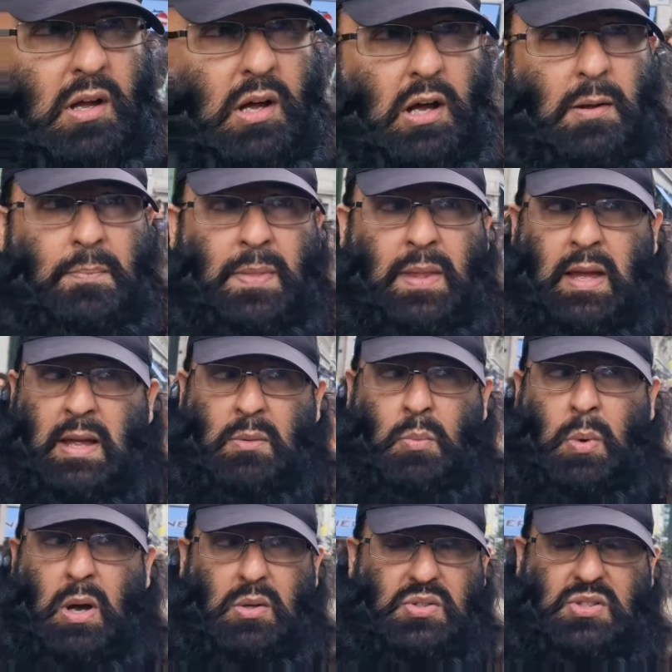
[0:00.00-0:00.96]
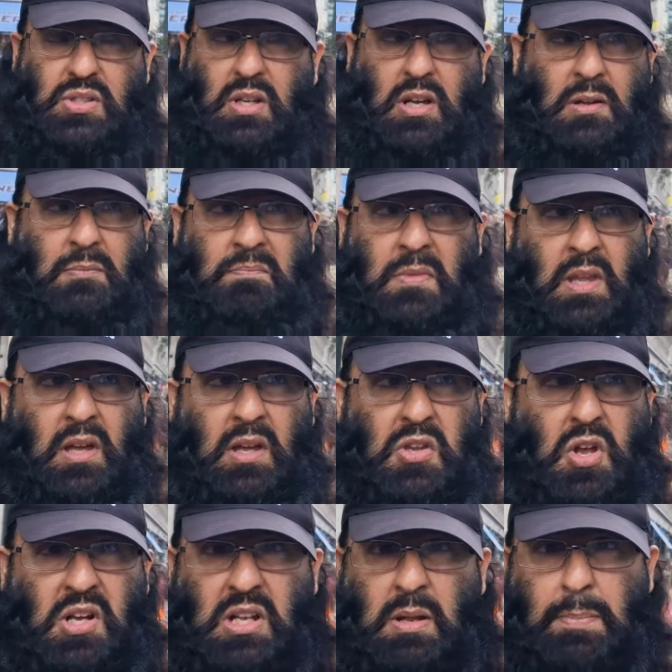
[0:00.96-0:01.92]
Um, and whilst um,
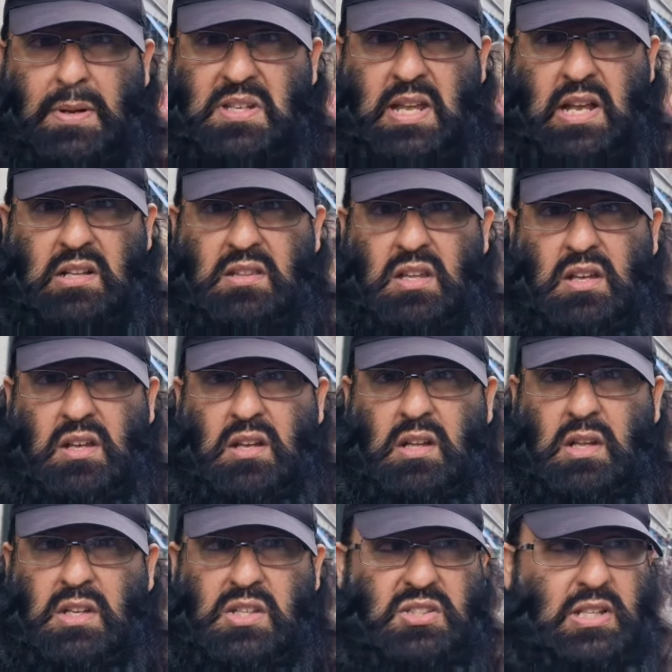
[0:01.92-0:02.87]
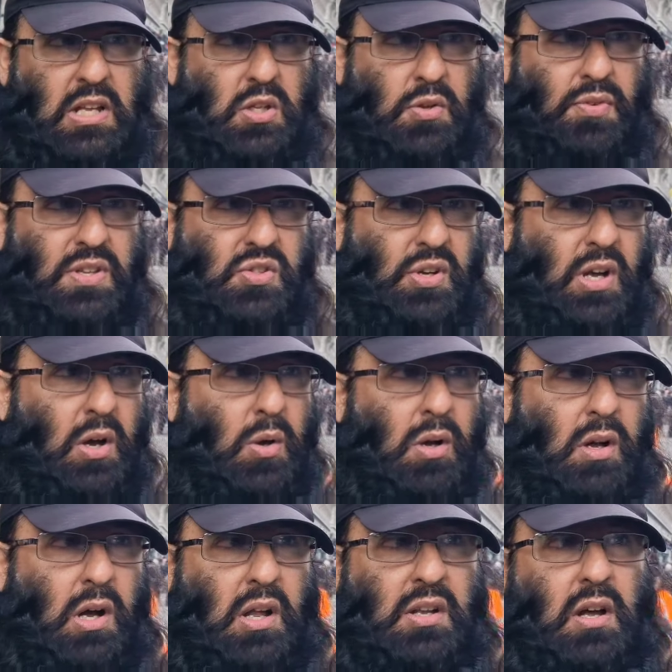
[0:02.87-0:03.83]
you're going to protect the state of
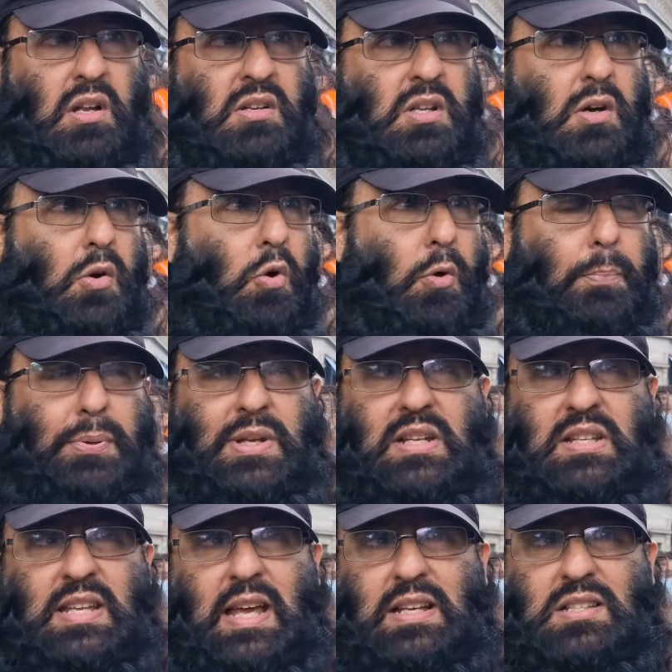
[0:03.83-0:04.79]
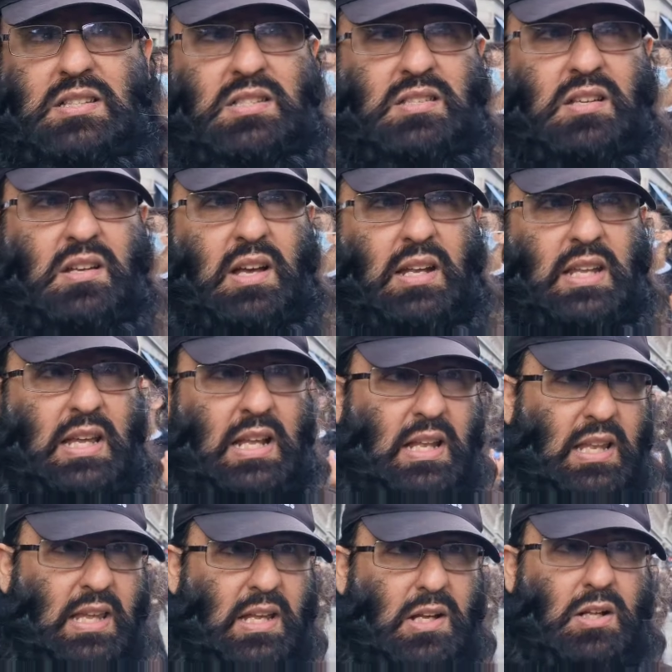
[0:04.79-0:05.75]
Israel on, under all pretexts and
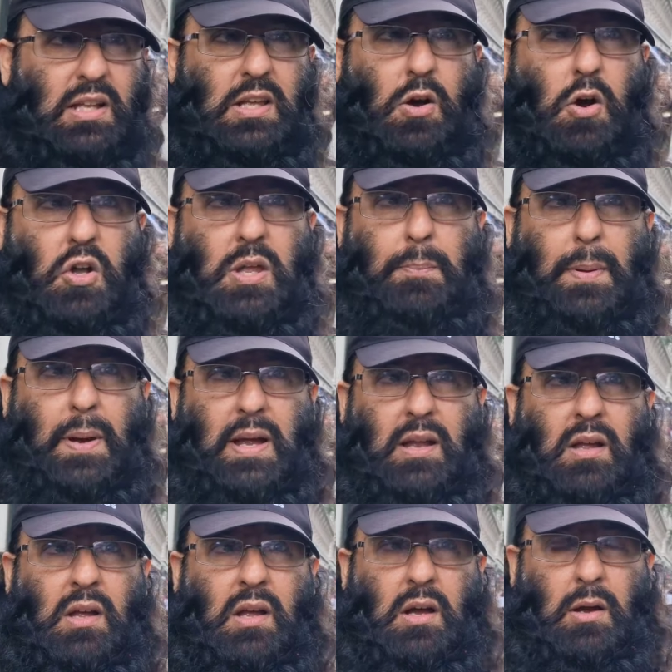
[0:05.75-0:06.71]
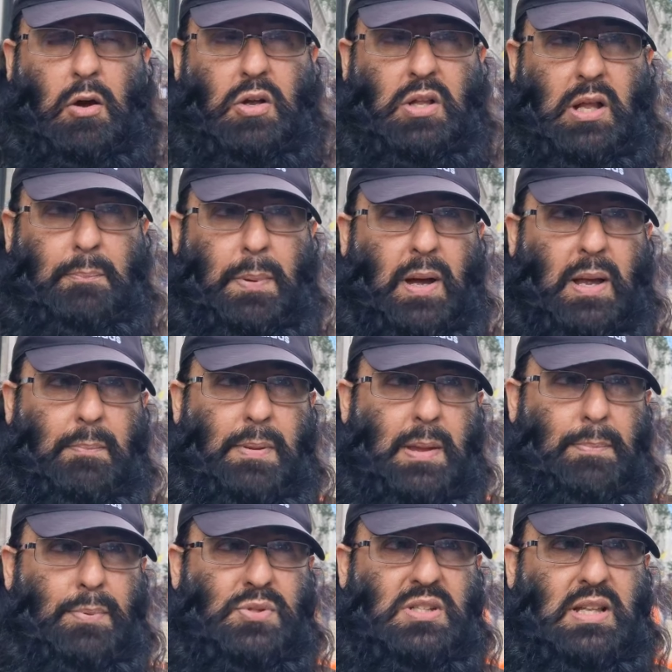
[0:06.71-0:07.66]
illegally occupy occupy
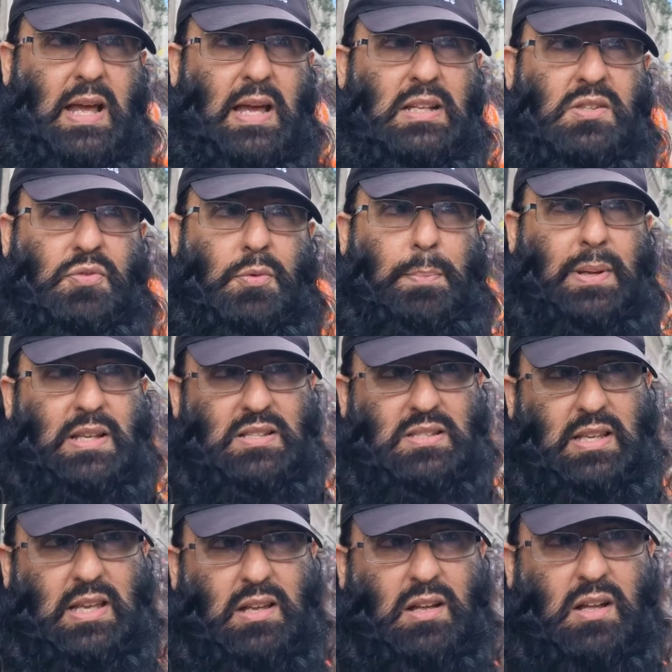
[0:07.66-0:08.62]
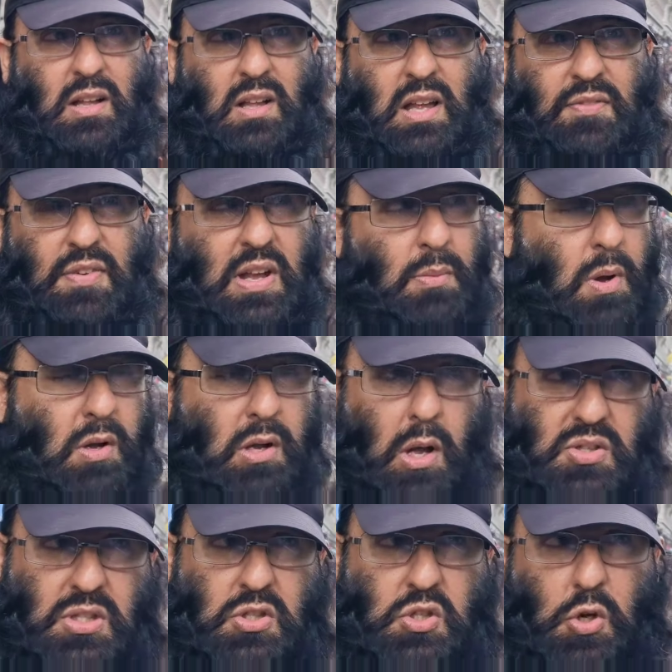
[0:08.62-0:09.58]
people's lands for Pete's sake, if anyone
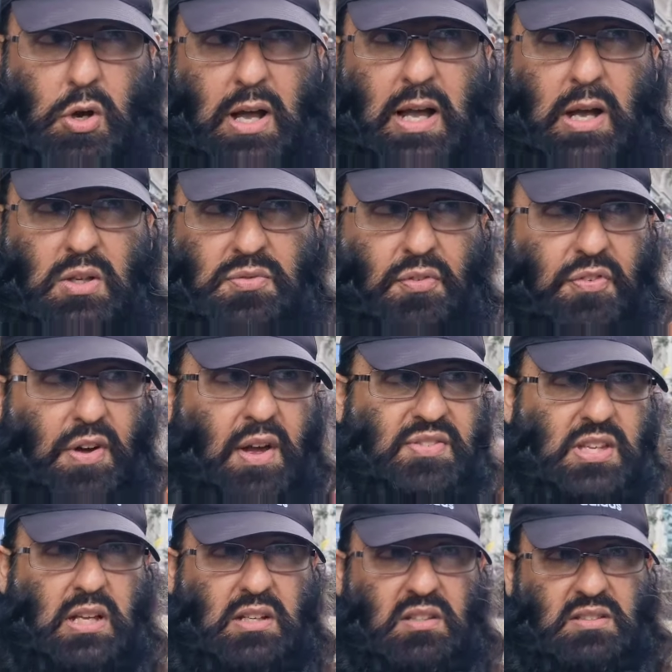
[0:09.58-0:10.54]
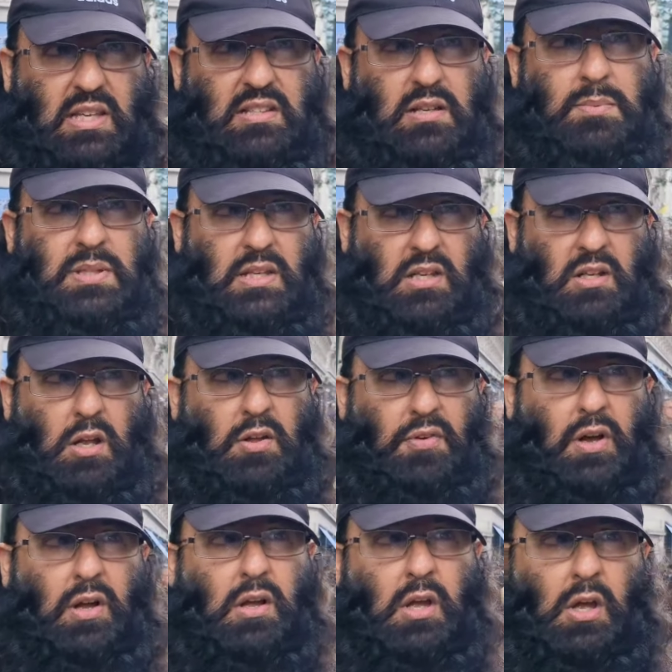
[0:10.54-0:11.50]
goes in your house for five seconds and says I'm taking
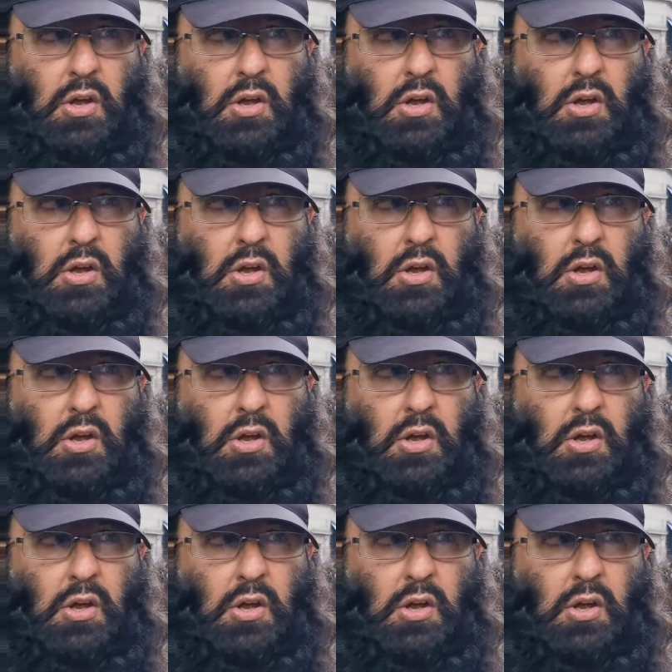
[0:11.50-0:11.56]
over,